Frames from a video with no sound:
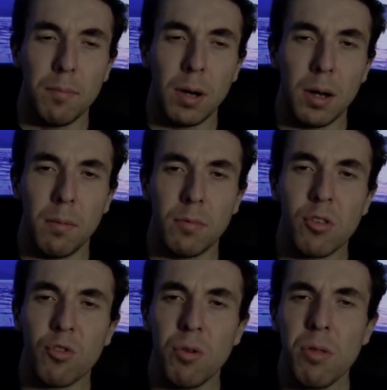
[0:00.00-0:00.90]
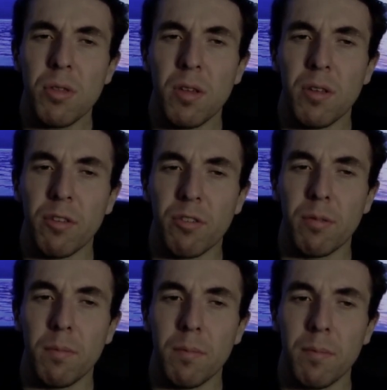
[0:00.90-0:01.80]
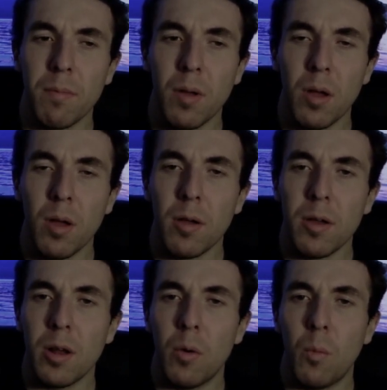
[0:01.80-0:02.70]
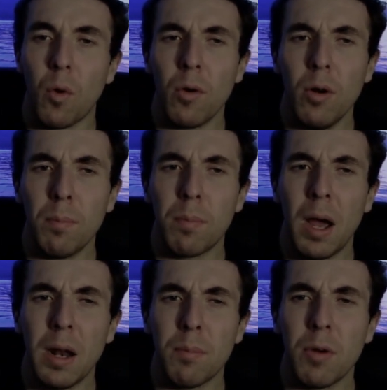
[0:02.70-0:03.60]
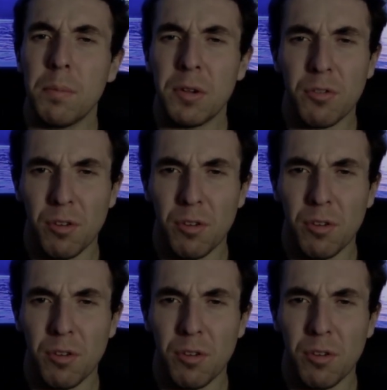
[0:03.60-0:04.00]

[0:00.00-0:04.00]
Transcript: But the truth is, we're all kind of pretty much